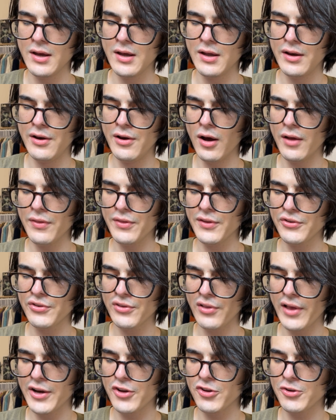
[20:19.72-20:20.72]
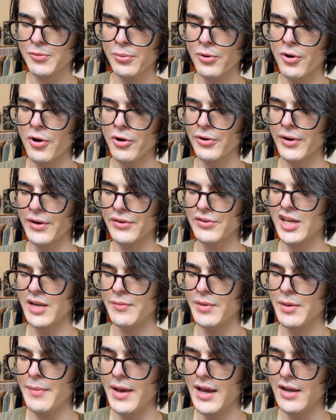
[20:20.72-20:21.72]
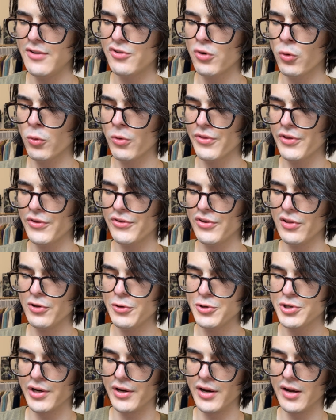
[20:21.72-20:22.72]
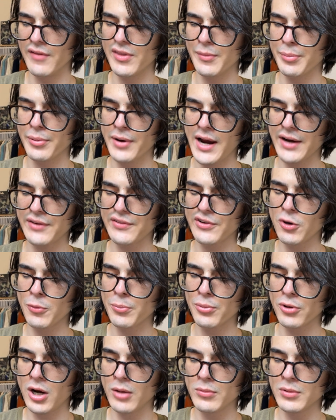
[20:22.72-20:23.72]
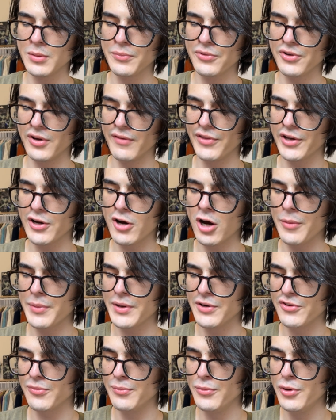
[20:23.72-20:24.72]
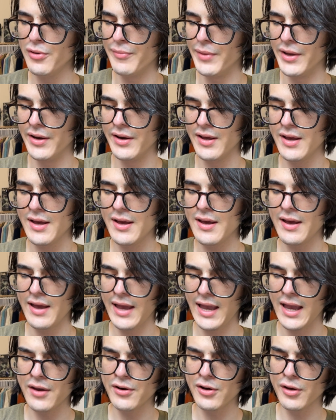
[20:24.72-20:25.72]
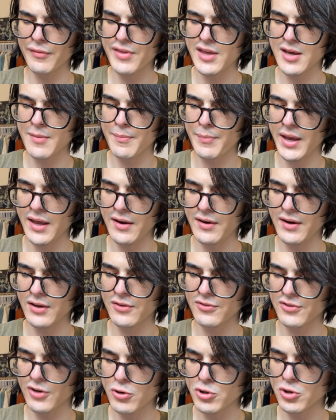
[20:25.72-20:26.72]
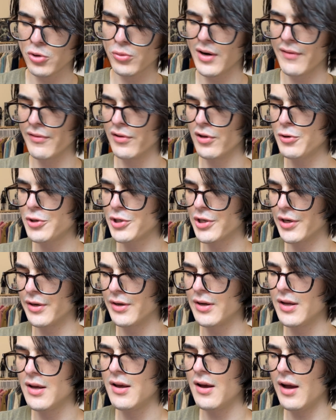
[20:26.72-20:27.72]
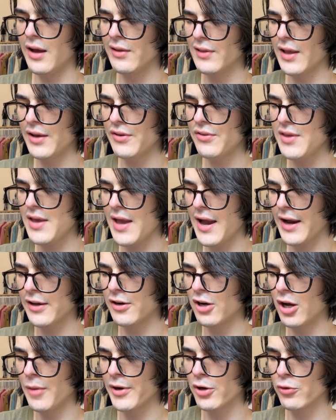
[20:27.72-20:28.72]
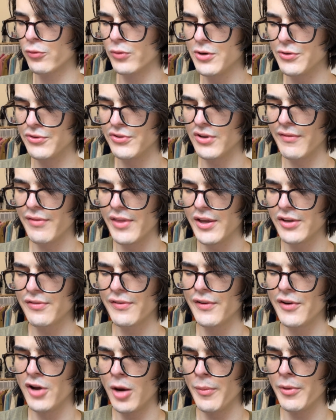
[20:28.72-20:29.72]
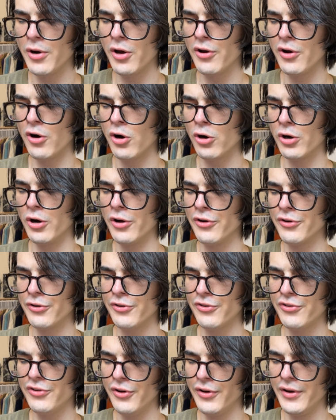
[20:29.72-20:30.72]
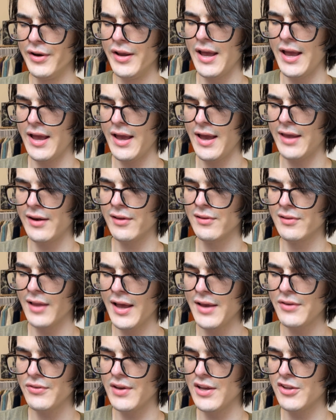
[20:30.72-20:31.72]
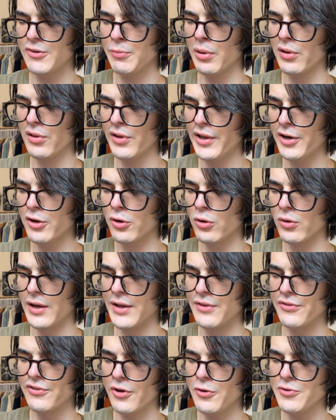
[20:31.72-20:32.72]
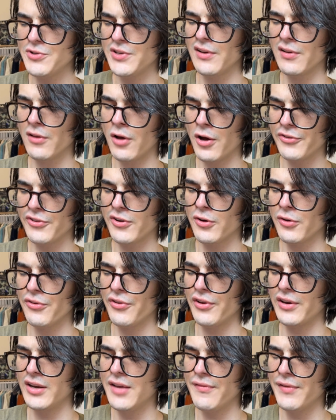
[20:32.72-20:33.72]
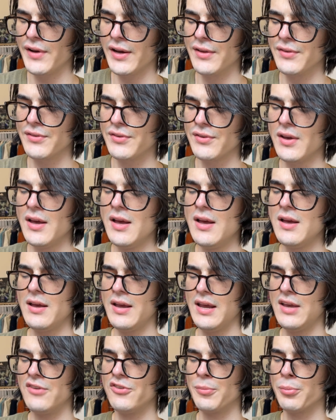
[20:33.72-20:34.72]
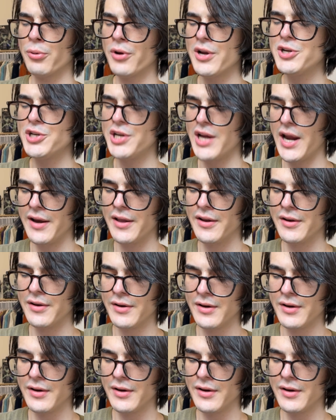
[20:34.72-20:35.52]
Not the slightest progress can be made toward the solution of the practical problems of the communist movement and of the impending social revolution unless the economic roots of this phenomenon are understood and unless its political and sociological significance is appreciated.